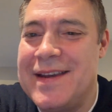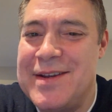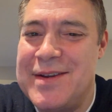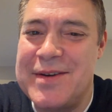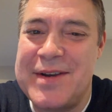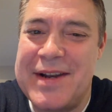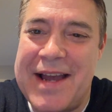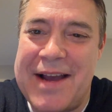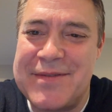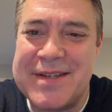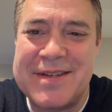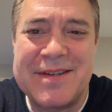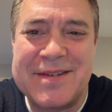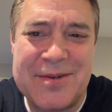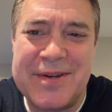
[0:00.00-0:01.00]
you could have to
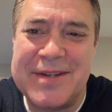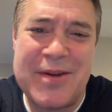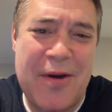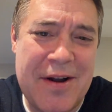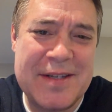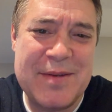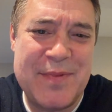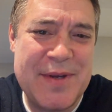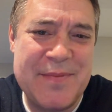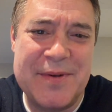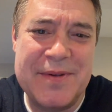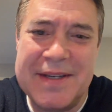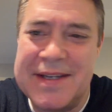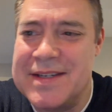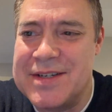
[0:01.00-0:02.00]
sort of talk to
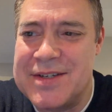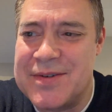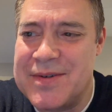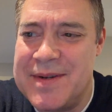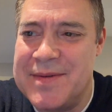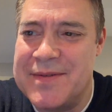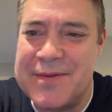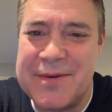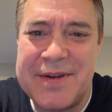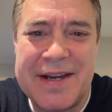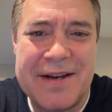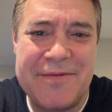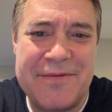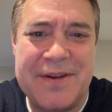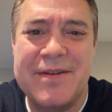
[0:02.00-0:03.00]
people in the industry before you
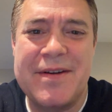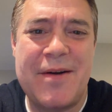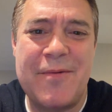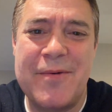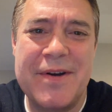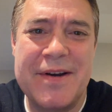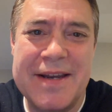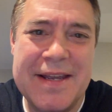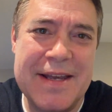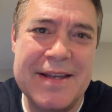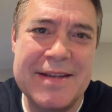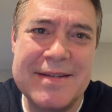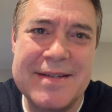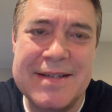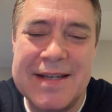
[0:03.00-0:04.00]
kind of figure out what it
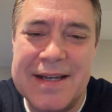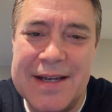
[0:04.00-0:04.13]
is.